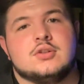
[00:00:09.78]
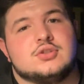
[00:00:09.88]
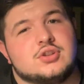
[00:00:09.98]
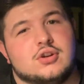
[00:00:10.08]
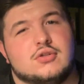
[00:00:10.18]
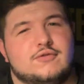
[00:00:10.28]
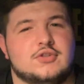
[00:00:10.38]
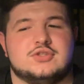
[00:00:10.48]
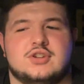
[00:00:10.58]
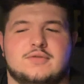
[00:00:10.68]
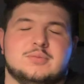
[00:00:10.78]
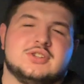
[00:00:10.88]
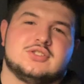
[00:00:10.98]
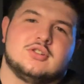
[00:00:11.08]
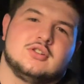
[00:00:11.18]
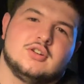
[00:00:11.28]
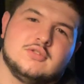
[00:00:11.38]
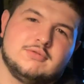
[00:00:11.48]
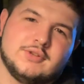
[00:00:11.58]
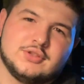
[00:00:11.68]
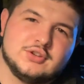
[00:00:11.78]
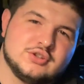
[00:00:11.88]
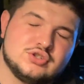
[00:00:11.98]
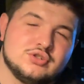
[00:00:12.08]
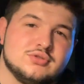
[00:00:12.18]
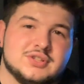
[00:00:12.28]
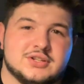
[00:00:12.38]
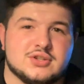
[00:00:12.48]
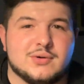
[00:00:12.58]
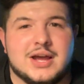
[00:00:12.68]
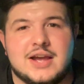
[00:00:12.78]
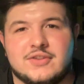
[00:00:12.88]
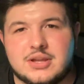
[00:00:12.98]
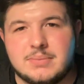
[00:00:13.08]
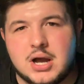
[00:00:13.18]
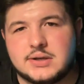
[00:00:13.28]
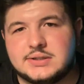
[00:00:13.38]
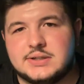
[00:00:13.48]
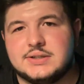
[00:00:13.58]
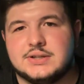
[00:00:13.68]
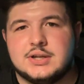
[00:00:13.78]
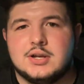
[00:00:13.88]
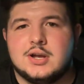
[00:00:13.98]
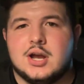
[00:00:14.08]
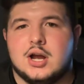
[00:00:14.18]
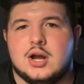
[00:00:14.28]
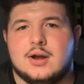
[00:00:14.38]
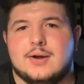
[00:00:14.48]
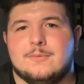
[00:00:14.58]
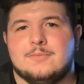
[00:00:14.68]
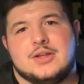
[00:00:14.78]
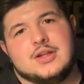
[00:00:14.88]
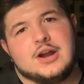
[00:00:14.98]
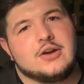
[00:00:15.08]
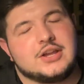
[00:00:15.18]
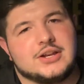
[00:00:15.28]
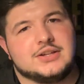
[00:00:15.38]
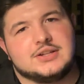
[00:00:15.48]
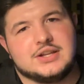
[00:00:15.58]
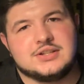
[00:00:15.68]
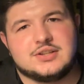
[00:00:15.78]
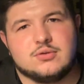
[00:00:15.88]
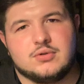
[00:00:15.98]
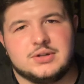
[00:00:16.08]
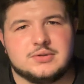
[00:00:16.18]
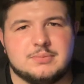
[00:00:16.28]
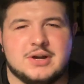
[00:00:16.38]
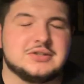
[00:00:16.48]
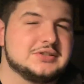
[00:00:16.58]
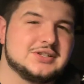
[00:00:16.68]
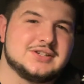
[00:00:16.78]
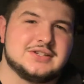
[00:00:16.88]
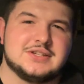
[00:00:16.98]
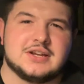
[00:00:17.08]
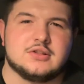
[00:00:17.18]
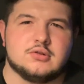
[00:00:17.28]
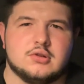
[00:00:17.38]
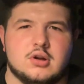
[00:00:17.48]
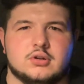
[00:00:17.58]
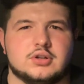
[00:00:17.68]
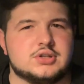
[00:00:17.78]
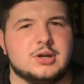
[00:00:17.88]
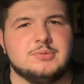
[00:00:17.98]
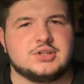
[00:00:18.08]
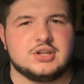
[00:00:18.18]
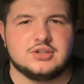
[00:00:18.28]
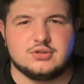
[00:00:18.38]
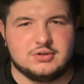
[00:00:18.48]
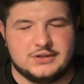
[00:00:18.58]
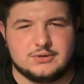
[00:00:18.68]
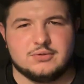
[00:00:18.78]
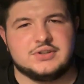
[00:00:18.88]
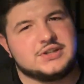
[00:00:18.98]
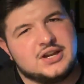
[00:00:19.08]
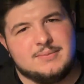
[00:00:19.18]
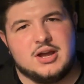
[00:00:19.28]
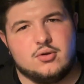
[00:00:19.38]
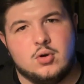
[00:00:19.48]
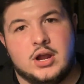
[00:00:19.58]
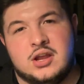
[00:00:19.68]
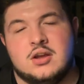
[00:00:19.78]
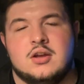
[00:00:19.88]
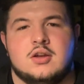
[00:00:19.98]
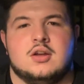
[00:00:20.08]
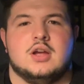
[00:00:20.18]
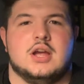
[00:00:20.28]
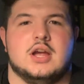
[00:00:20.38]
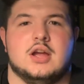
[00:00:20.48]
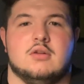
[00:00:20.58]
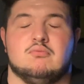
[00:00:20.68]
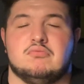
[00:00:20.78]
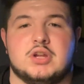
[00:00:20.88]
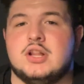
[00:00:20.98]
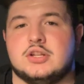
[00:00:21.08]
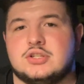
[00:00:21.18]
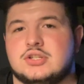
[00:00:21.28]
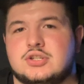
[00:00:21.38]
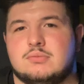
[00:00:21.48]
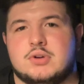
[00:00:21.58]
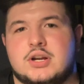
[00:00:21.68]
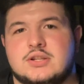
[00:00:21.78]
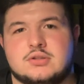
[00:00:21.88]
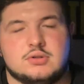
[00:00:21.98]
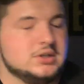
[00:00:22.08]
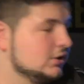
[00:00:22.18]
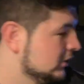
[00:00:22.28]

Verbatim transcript: So first off I'm going to start off with the shoes that don't have any boxes um, and then I'll get it into the ones with the box because it's going to take a little longer so I'm just going to do these ones to get them out of the way and yeah let's just jump right into it.